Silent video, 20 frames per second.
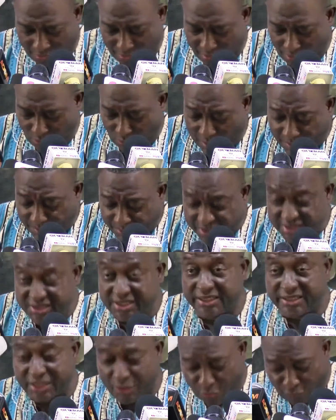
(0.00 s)
When
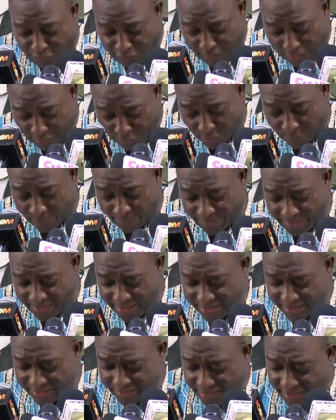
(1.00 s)
President Akufo-Addo
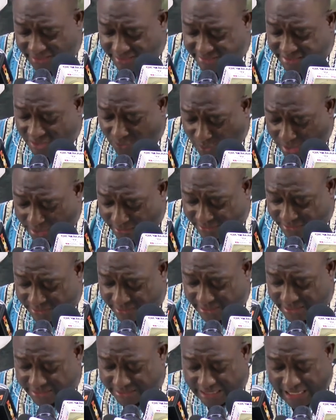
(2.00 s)
tells the world
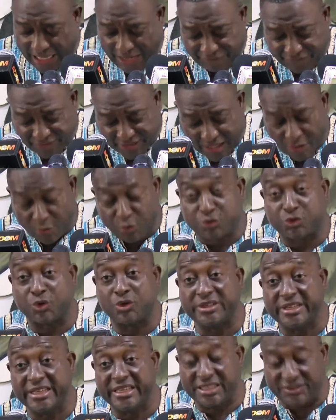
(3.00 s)
that Africa also
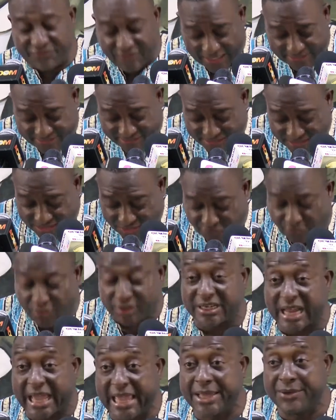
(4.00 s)
needs vaccines for
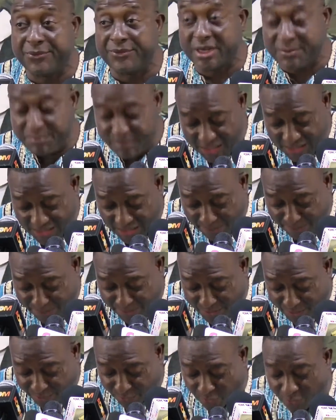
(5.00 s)
900 million
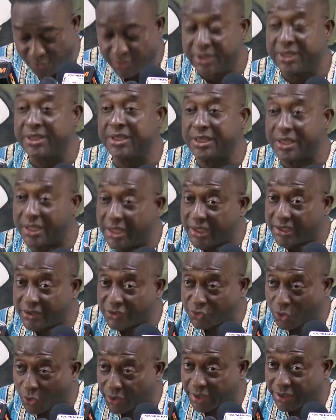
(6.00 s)
people, he is
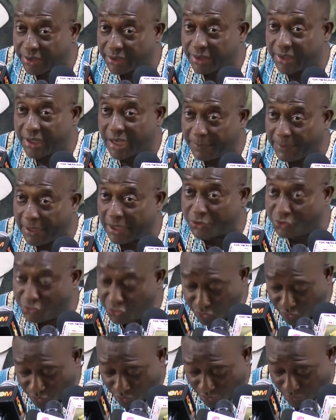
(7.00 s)
talking about
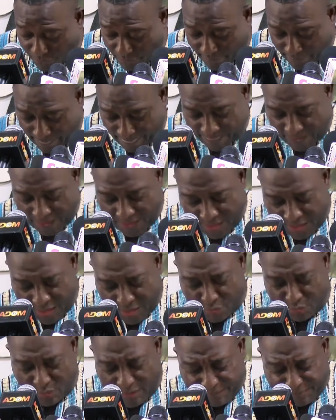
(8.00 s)
you.
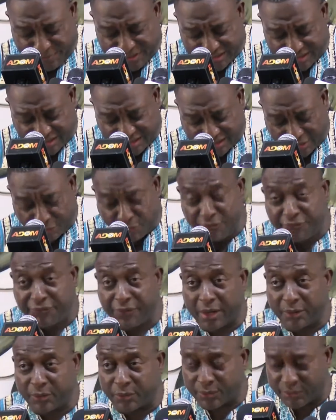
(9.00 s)
When President
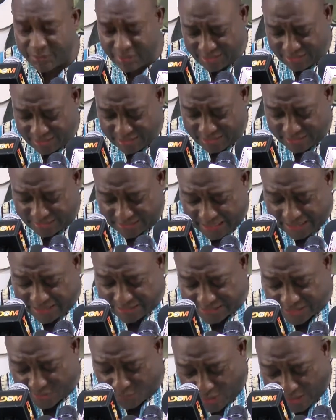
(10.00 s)
Akufo-Addo
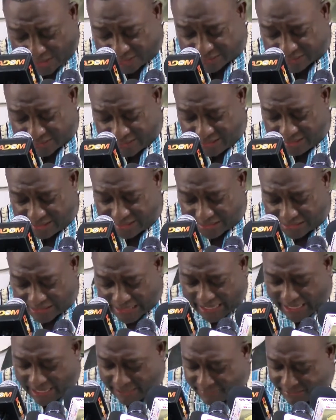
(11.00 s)
tells the world that
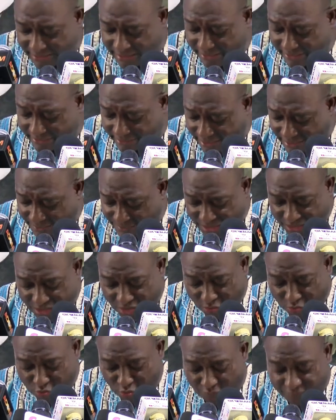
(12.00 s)
103
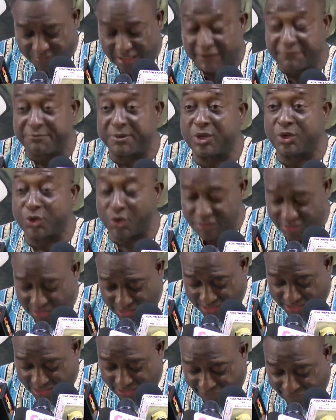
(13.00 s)
million jobs have been lost
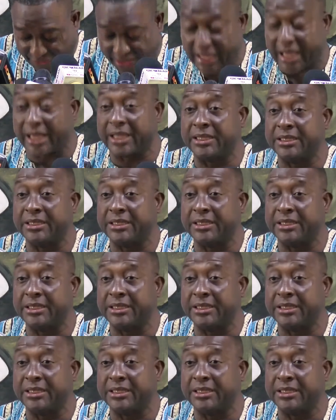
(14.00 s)
in Africa